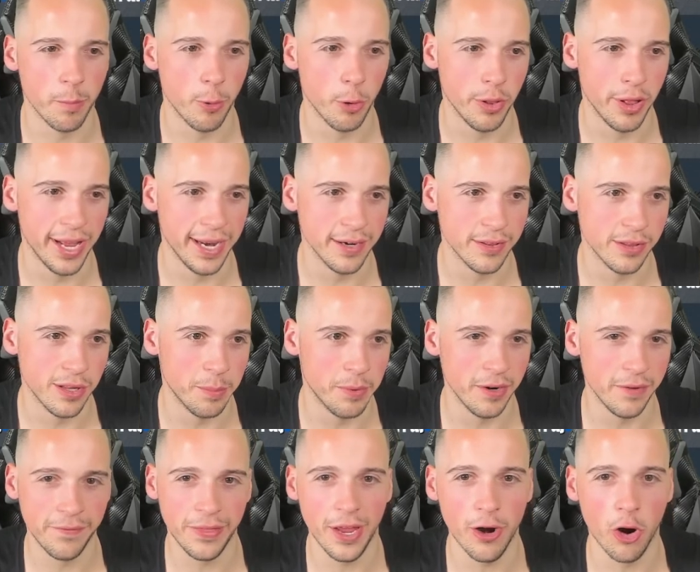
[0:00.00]
ball handler.
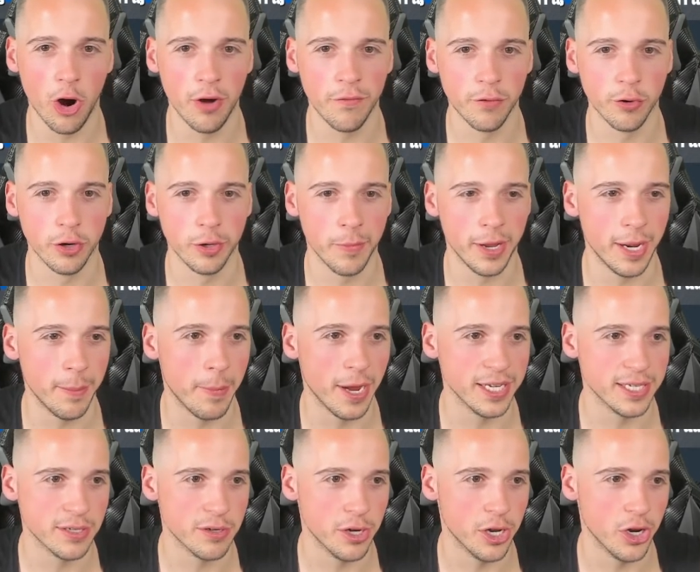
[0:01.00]
But if they're offering me
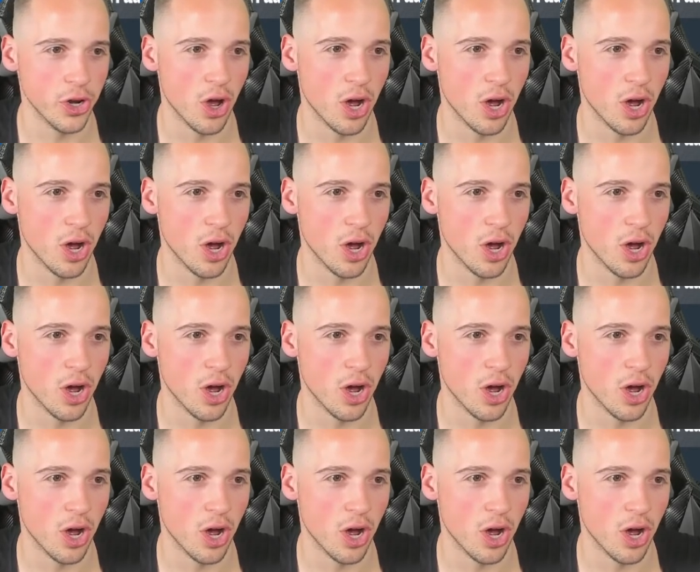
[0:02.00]
basically a